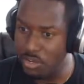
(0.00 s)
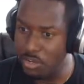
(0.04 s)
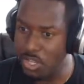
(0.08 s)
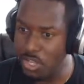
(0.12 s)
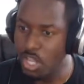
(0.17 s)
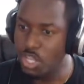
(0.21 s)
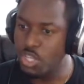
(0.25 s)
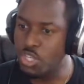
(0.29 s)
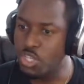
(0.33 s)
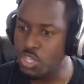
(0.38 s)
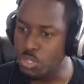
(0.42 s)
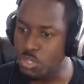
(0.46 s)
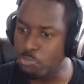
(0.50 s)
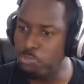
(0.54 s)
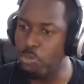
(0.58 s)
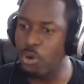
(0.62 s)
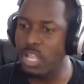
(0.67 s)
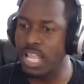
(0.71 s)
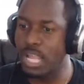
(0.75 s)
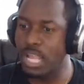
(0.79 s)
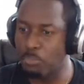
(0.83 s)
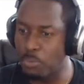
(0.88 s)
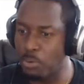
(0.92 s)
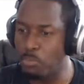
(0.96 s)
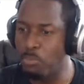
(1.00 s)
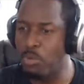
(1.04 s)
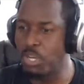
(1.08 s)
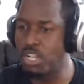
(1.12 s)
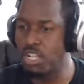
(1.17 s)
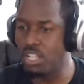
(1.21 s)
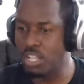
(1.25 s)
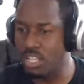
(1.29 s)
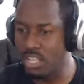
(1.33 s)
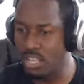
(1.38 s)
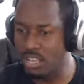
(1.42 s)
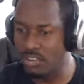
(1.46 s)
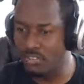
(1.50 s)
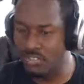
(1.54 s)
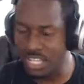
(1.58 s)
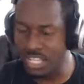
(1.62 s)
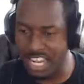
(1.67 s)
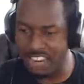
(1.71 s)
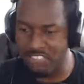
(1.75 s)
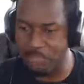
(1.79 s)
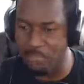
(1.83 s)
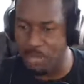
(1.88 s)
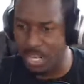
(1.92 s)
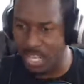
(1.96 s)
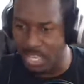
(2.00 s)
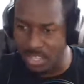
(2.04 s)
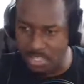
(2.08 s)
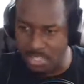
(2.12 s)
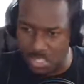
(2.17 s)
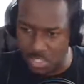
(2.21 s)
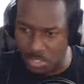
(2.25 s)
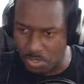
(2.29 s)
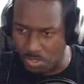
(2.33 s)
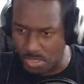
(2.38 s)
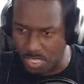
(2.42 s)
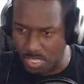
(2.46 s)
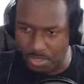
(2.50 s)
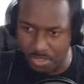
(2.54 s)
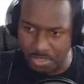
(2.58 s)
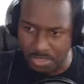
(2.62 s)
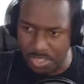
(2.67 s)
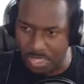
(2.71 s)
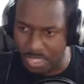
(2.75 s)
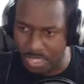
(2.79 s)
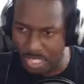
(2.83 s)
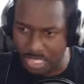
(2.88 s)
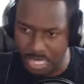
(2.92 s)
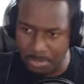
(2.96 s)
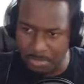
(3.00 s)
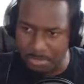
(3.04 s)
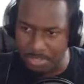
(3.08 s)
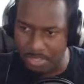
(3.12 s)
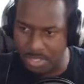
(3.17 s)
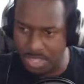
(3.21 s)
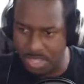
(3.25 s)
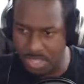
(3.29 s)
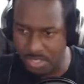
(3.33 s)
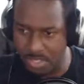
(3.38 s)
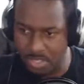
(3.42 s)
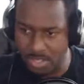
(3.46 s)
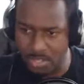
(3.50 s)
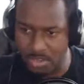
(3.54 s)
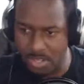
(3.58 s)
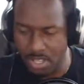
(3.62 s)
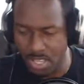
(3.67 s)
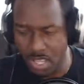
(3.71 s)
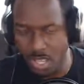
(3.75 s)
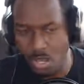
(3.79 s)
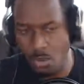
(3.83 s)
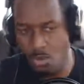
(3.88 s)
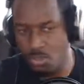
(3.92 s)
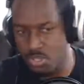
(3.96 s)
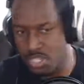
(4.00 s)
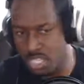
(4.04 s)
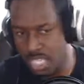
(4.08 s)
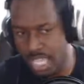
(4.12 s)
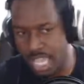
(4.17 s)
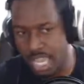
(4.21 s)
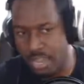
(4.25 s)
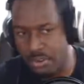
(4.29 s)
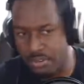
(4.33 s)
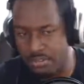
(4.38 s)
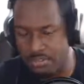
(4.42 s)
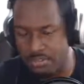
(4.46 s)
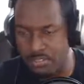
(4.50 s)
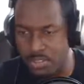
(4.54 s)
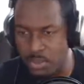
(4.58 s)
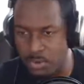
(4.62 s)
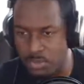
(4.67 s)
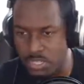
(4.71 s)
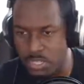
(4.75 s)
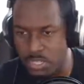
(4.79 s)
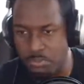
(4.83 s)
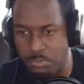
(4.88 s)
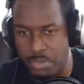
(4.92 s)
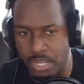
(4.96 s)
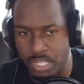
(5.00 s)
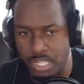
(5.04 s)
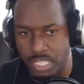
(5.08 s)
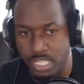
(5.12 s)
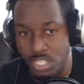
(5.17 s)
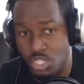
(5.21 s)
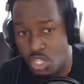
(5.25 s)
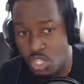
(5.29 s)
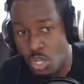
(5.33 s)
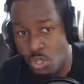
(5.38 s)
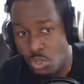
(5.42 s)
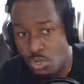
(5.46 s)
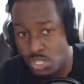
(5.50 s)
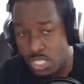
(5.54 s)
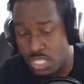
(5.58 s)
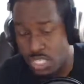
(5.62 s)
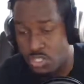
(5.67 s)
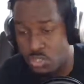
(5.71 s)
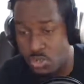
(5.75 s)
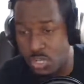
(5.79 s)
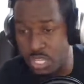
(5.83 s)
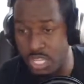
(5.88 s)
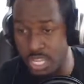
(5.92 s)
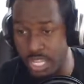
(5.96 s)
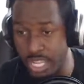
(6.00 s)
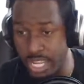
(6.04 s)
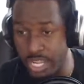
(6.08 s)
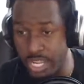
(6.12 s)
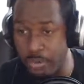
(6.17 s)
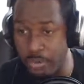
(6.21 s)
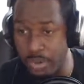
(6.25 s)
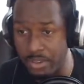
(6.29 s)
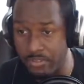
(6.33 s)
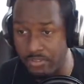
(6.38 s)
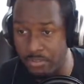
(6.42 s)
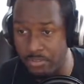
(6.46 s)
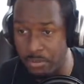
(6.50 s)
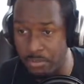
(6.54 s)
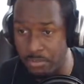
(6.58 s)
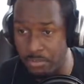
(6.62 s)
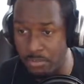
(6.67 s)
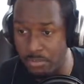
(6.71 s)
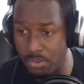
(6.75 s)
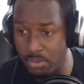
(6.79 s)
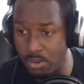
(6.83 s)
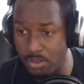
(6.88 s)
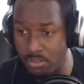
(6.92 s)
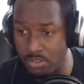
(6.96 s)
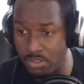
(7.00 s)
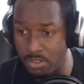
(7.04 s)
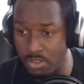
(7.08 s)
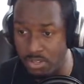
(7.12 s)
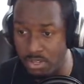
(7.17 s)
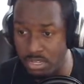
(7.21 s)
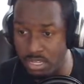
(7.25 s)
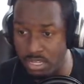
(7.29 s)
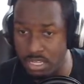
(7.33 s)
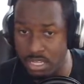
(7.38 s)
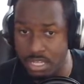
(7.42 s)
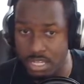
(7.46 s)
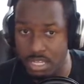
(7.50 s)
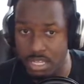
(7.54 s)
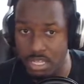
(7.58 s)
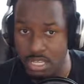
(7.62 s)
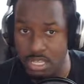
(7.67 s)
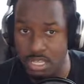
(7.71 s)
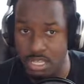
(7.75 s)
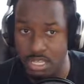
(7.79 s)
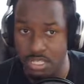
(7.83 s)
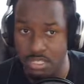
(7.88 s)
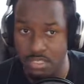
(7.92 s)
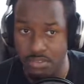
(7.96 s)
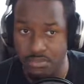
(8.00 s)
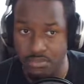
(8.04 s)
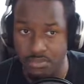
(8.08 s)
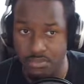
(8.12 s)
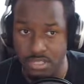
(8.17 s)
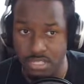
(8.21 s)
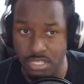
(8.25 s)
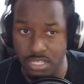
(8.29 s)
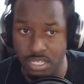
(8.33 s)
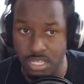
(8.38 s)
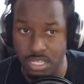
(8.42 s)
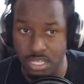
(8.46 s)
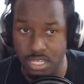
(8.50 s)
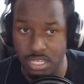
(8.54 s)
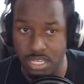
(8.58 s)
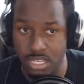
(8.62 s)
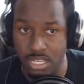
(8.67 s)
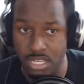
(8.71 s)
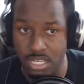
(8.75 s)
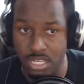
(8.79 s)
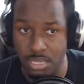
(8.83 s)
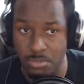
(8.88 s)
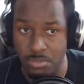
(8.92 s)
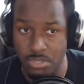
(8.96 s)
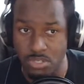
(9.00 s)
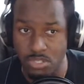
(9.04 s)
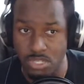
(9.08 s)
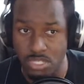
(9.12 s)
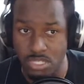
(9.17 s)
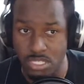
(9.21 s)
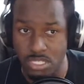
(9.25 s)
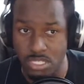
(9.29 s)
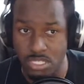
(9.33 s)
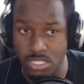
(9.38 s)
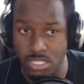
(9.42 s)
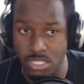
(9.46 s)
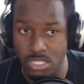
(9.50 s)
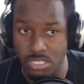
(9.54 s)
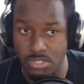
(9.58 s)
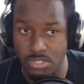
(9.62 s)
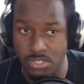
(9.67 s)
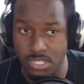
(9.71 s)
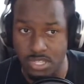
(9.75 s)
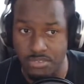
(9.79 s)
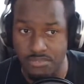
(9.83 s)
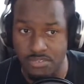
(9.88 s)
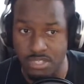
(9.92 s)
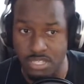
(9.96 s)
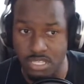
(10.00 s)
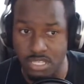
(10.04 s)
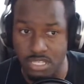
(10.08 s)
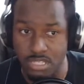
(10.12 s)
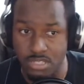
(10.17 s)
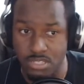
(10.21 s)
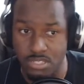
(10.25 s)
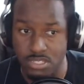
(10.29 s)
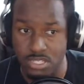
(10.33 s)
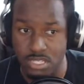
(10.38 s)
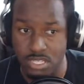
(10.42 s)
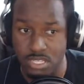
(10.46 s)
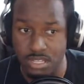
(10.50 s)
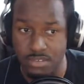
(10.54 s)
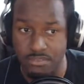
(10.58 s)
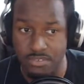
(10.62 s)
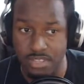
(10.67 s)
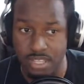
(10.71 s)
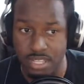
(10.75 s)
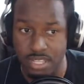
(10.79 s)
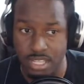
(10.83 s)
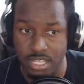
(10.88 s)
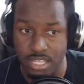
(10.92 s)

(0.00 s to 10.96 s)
just more like promoting love and everybody else is doing their own thing type of thing. So we'll see how it flows in, but the show looks intriguing anyway, from all the different images and stills I've seen of it.